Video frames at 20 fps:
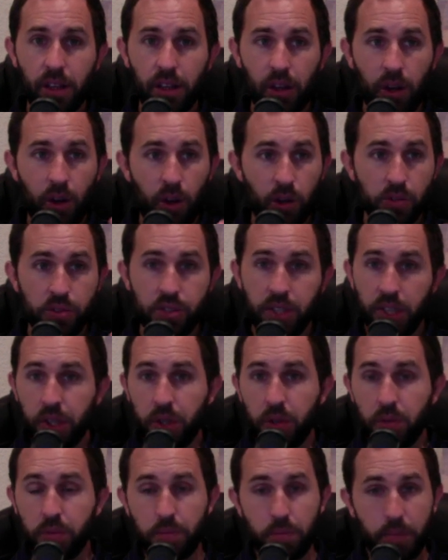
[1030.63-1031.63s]
I'll send
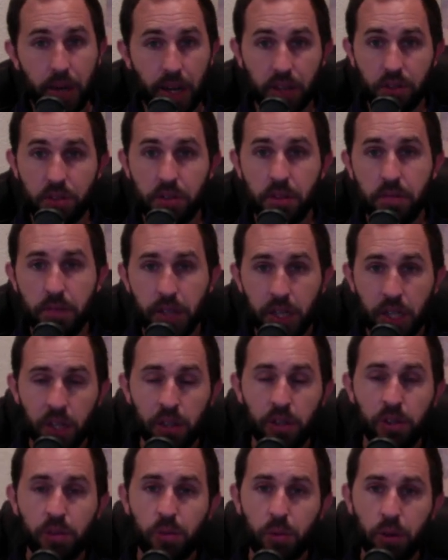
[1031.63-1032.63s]
you back to the
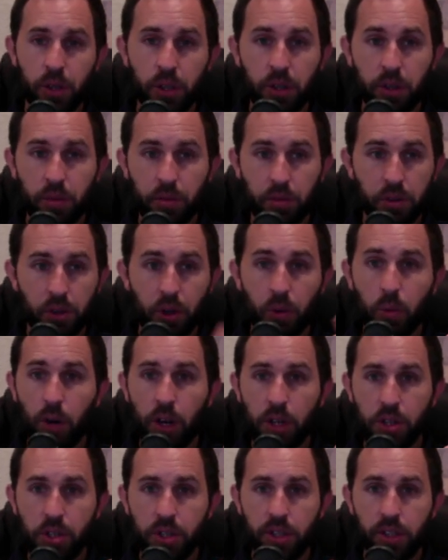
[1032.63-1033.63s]
video where you can go
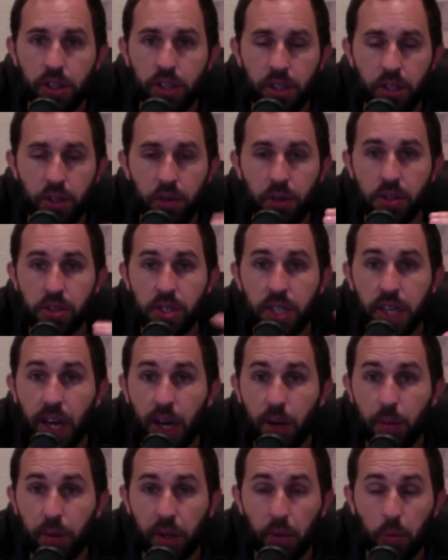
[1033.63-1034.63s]
watch it and you can see
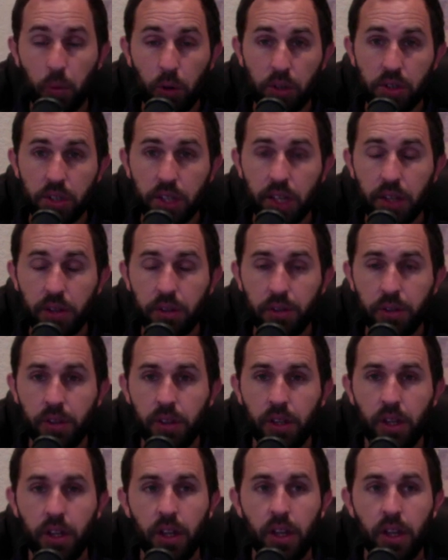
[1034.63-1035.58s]
how we can work together.